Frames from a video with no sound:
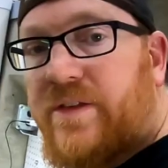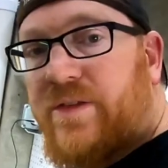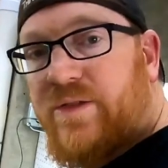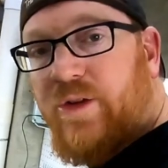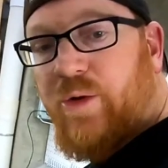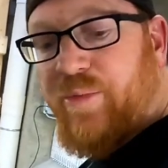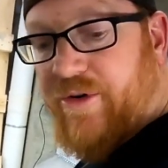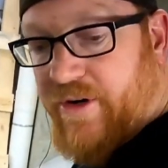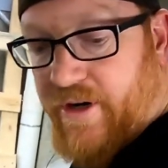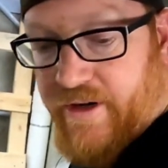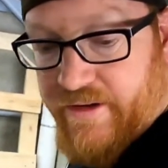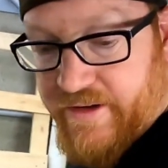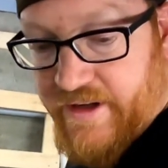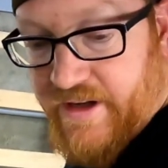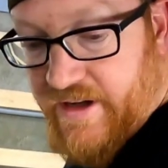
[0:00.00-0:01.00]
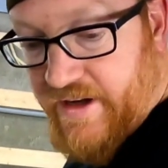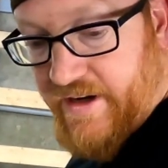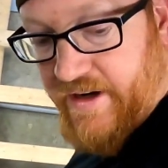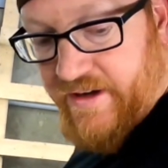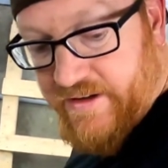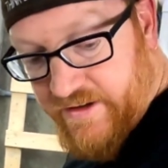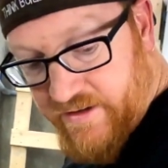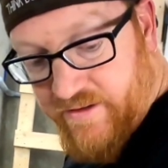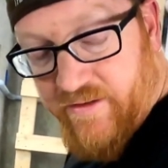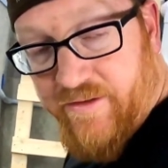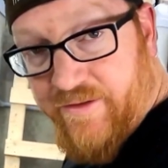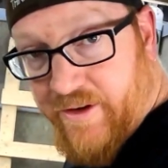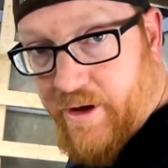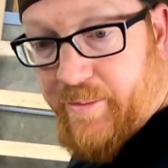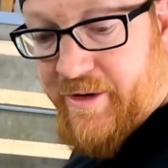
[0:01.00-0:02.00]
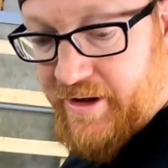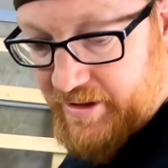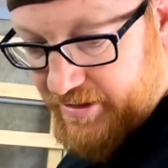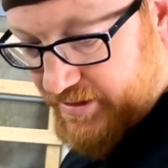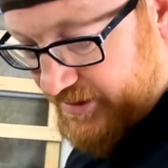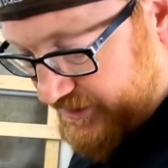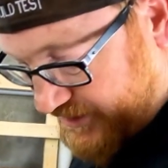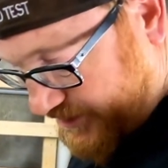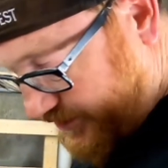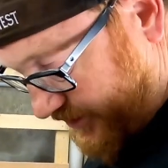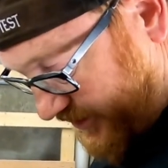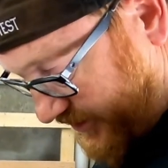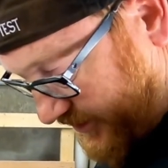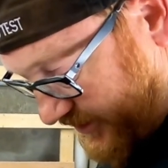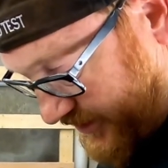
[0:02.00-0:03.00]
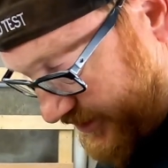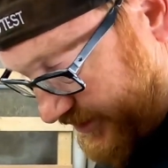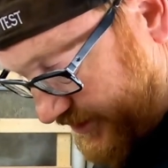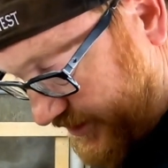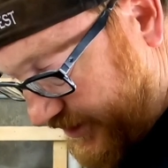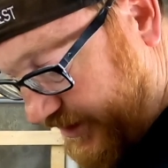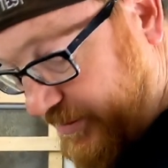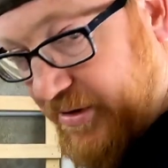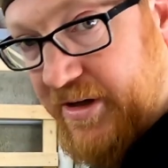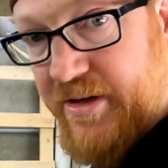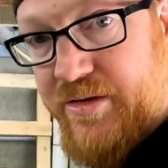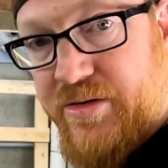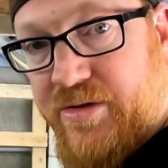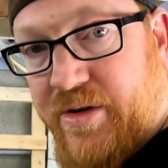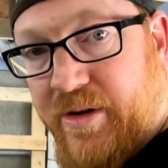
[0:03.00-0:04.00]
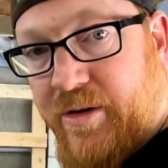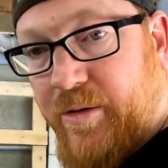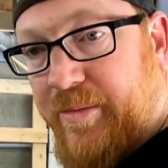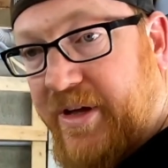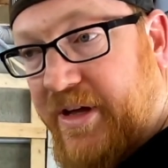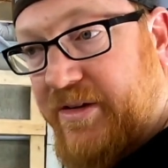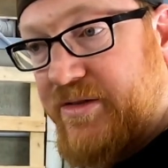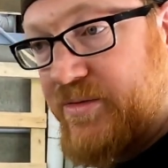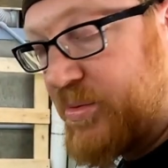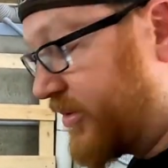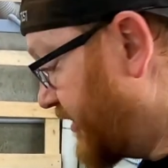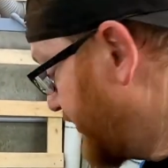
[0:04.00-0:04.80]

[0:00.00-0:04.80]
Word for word: It's super ugly and I didn't film it because it was a big struggle mess